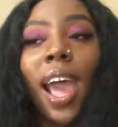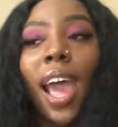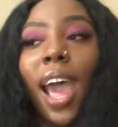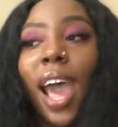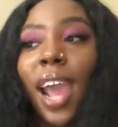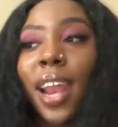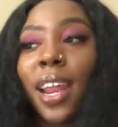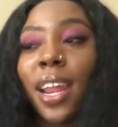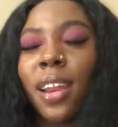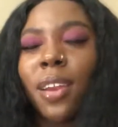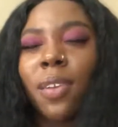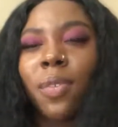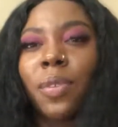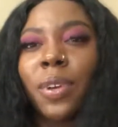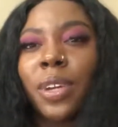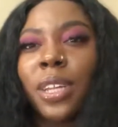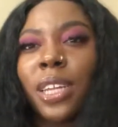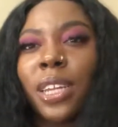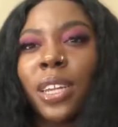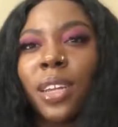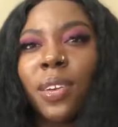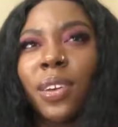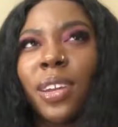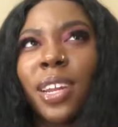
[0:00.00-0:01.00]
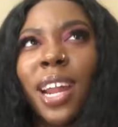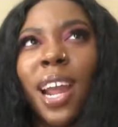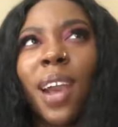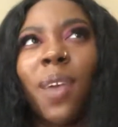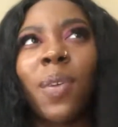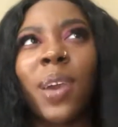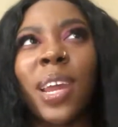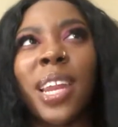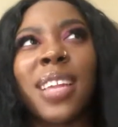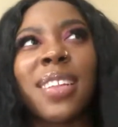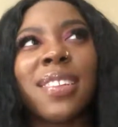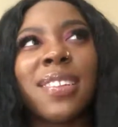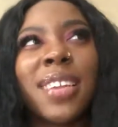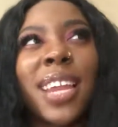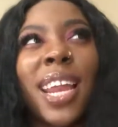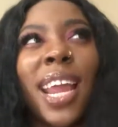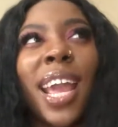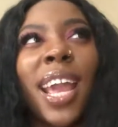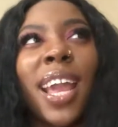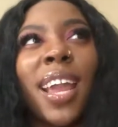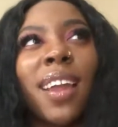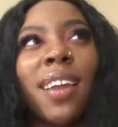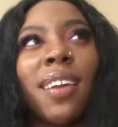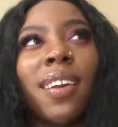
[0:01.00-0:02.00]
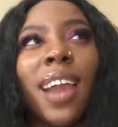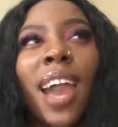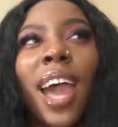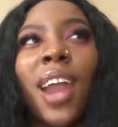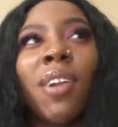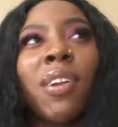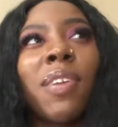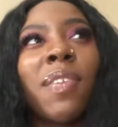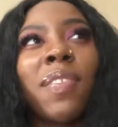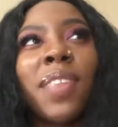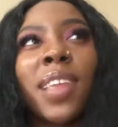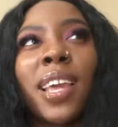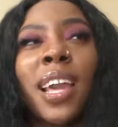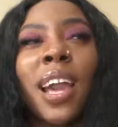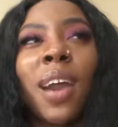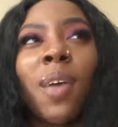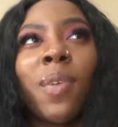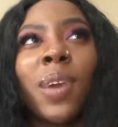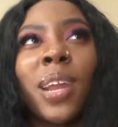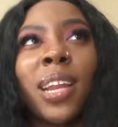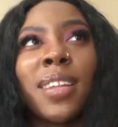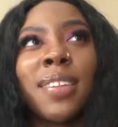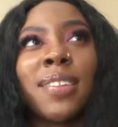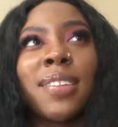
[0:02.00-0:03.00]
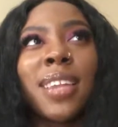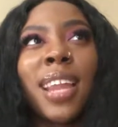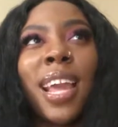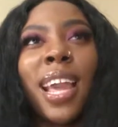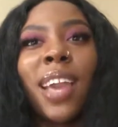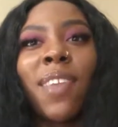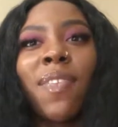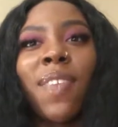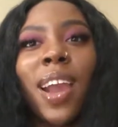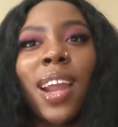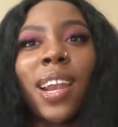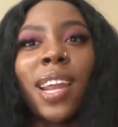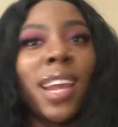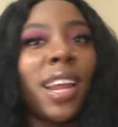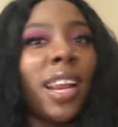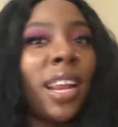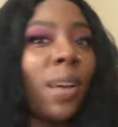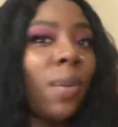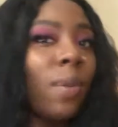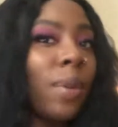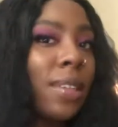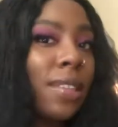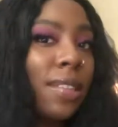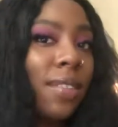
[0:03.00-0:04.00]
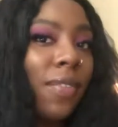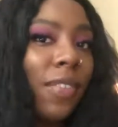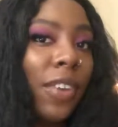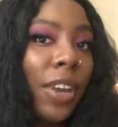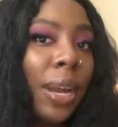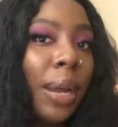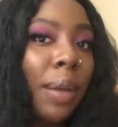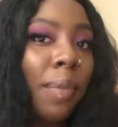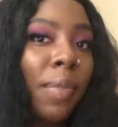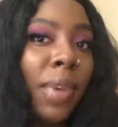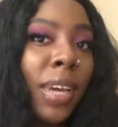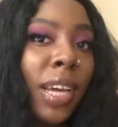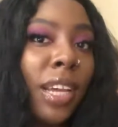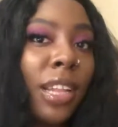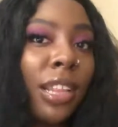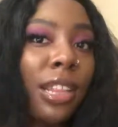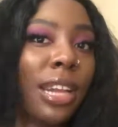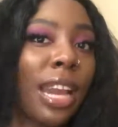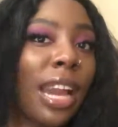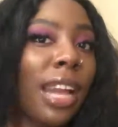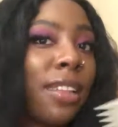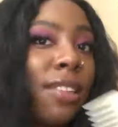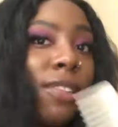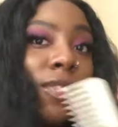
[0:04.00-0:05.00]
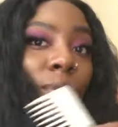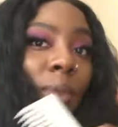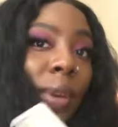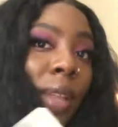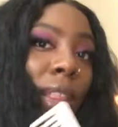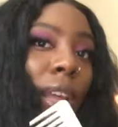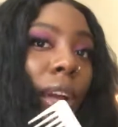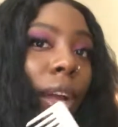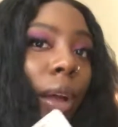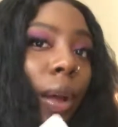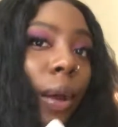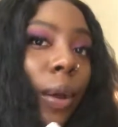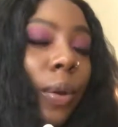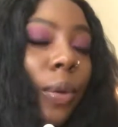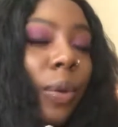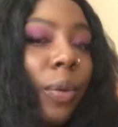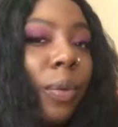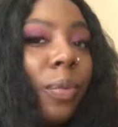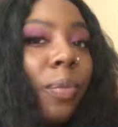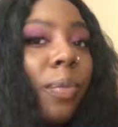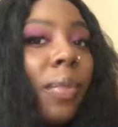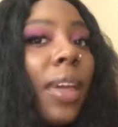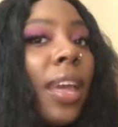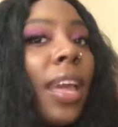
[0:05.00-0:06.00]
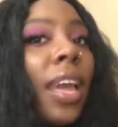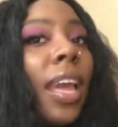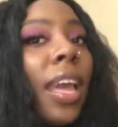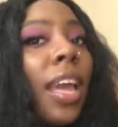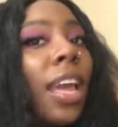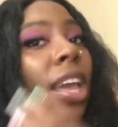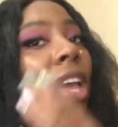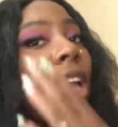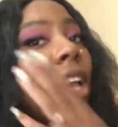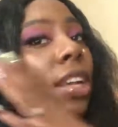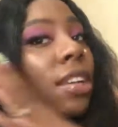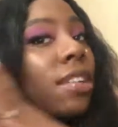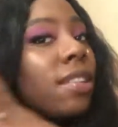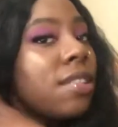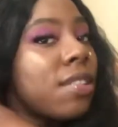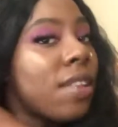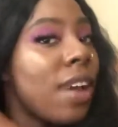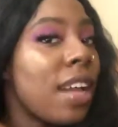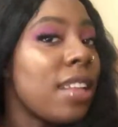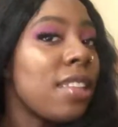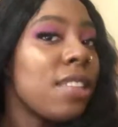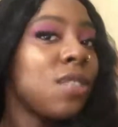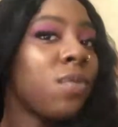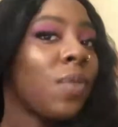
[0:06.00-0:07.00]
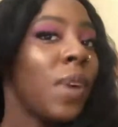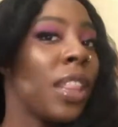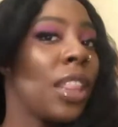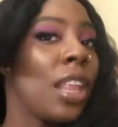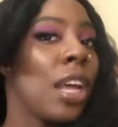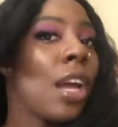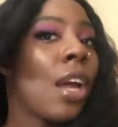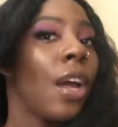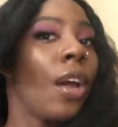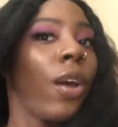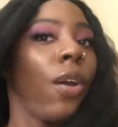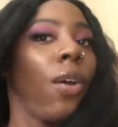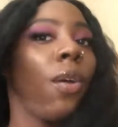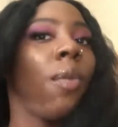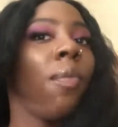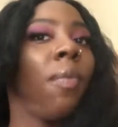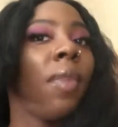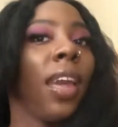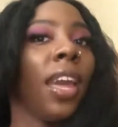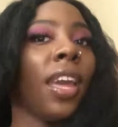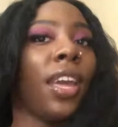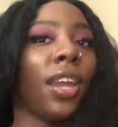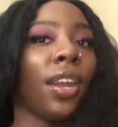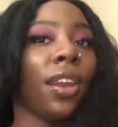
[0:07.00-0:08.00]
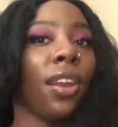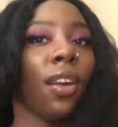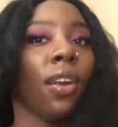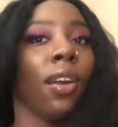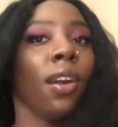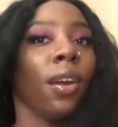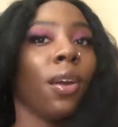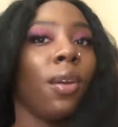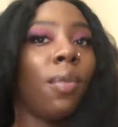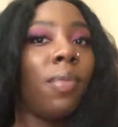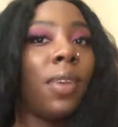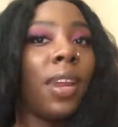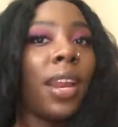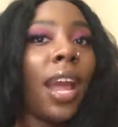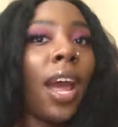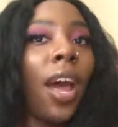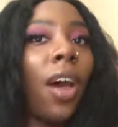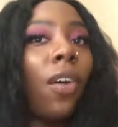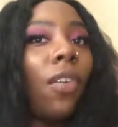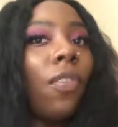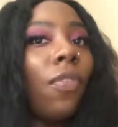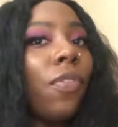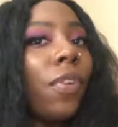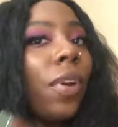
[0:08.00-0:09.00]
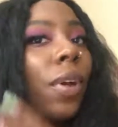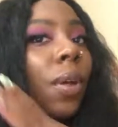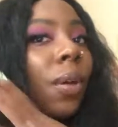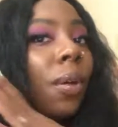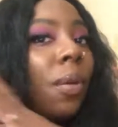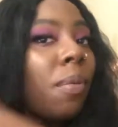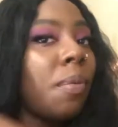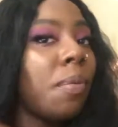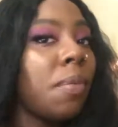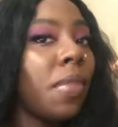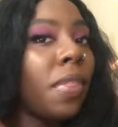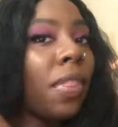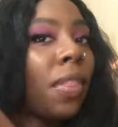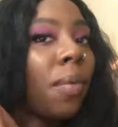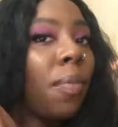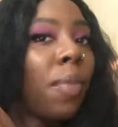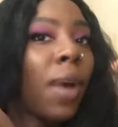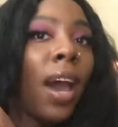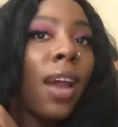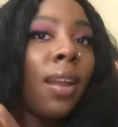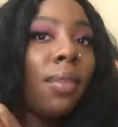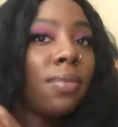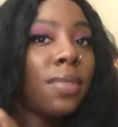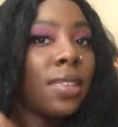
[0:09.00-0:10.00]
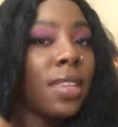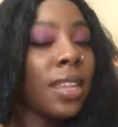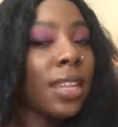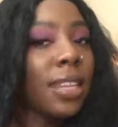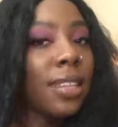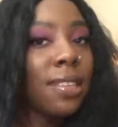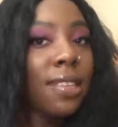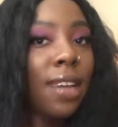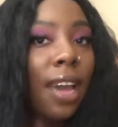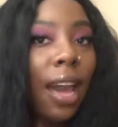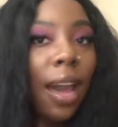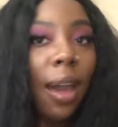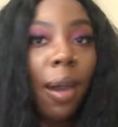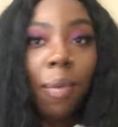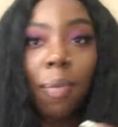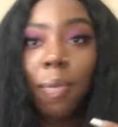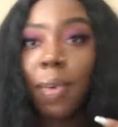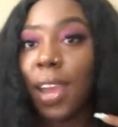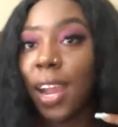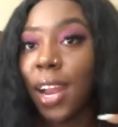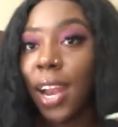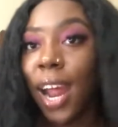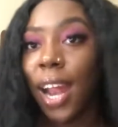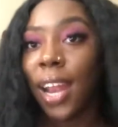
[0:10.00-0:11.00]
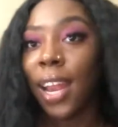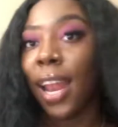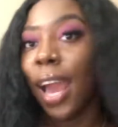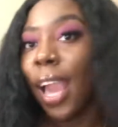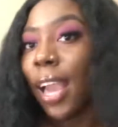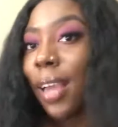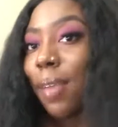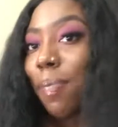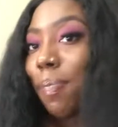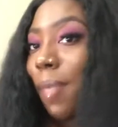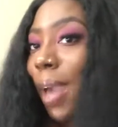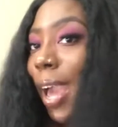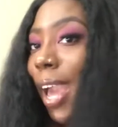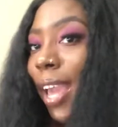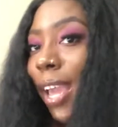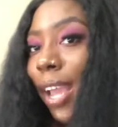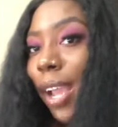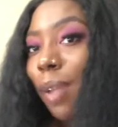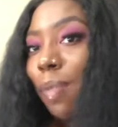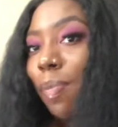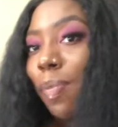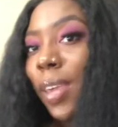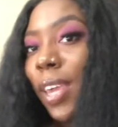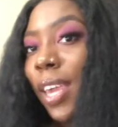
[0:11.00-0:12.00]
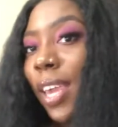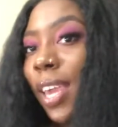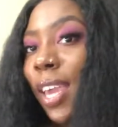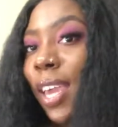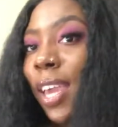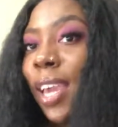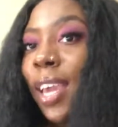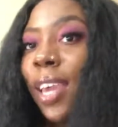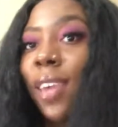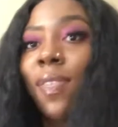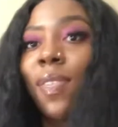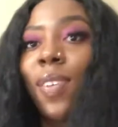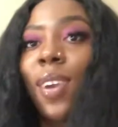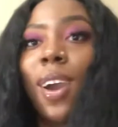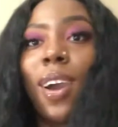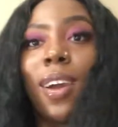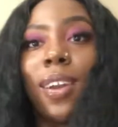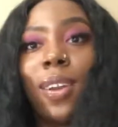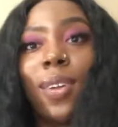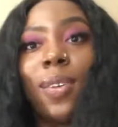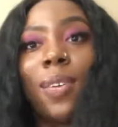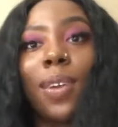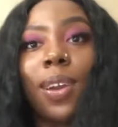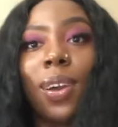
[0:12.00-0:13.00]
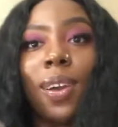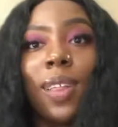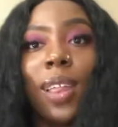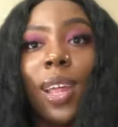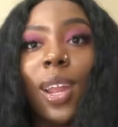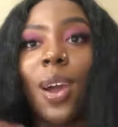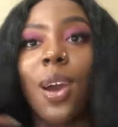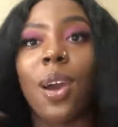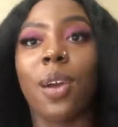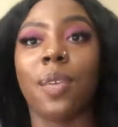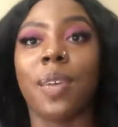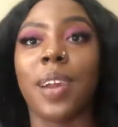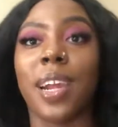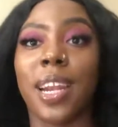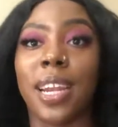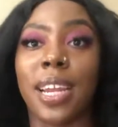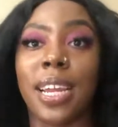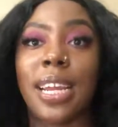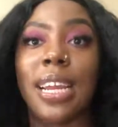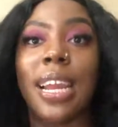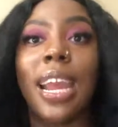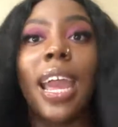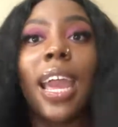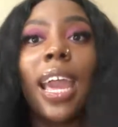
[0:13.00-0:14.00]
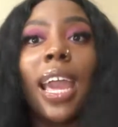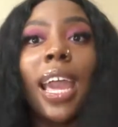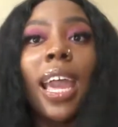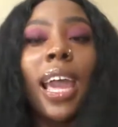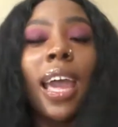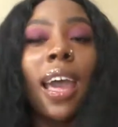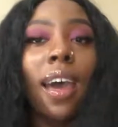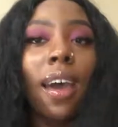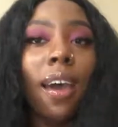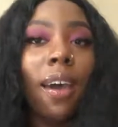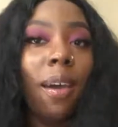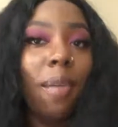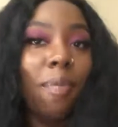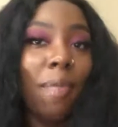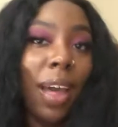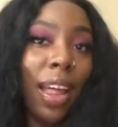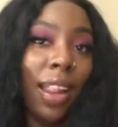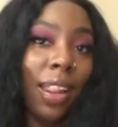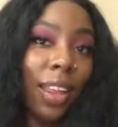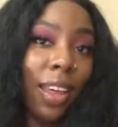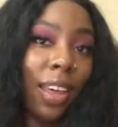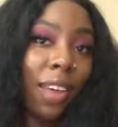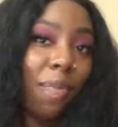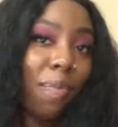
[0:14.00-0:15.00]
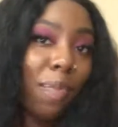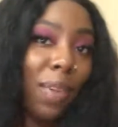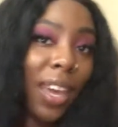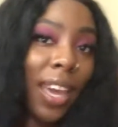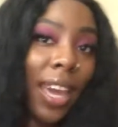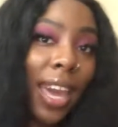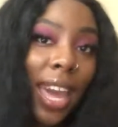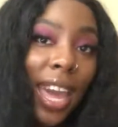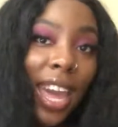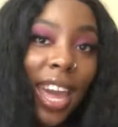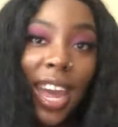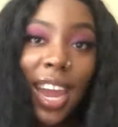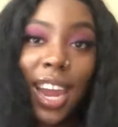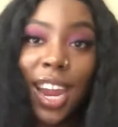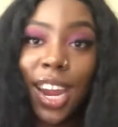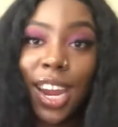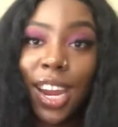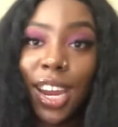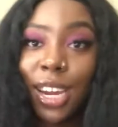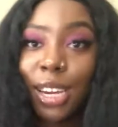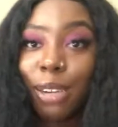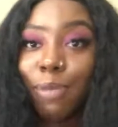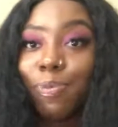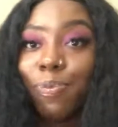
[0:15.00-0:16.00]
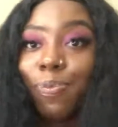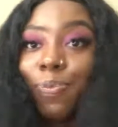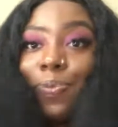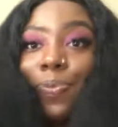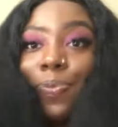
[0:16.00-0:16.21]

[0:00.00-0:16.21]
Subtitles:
I didn't really, did I wet it today? I don't even think I wet it today. If I did, it wasn't very much. I just wet the comb. So I just wet the comb and, you know, combed it out from the bottom to the top. And I like my hair big, if y'all don't know that already. I love big hair.